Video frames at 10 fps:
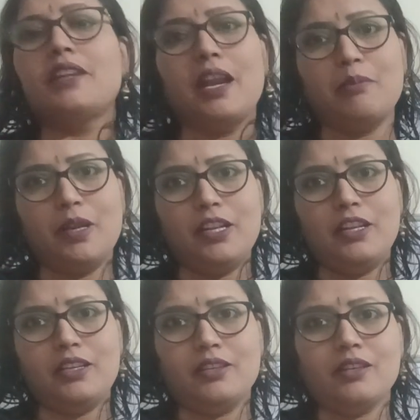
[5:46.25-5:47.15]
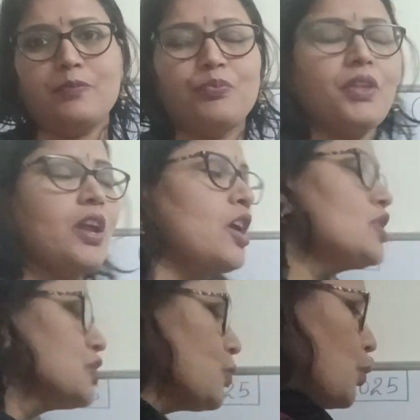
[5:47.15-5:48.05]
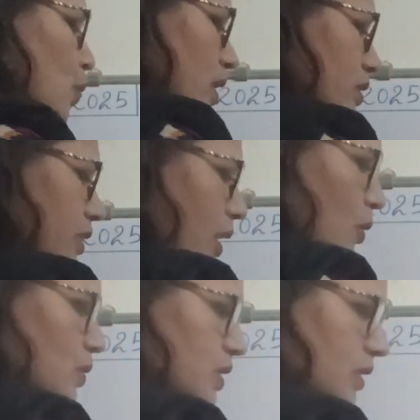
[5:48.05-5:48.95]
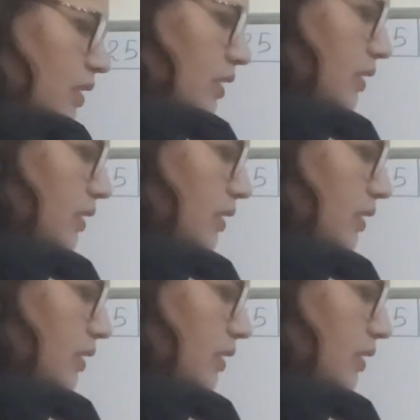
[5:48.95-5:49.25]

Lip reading: and milliliter? So 1000